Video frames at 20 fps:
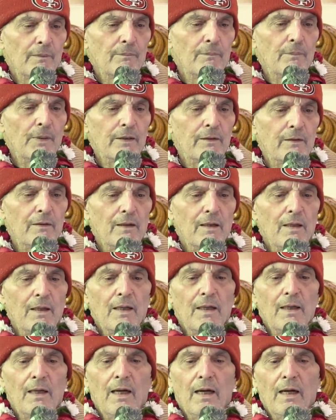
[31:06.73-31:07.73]

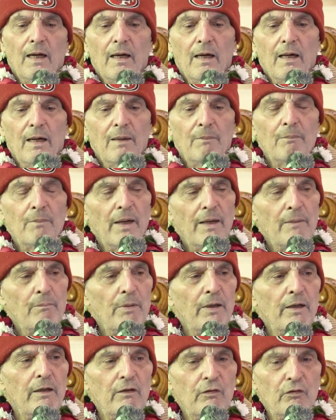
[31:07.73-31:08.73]
but uh, my
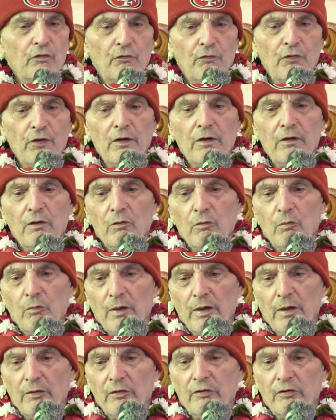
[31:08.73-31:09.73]
biggest fear
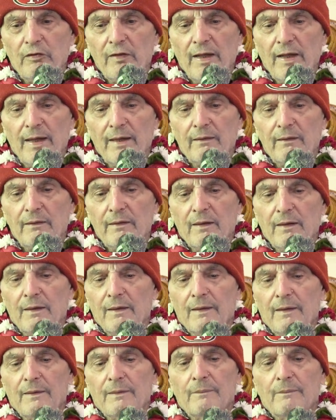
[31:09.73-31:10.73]
was that
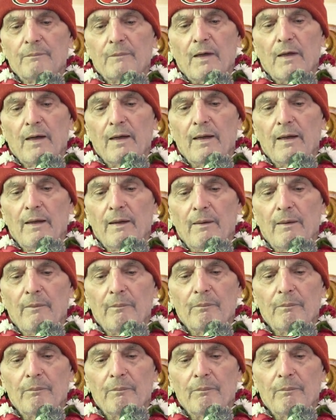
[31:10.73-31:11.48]
uh,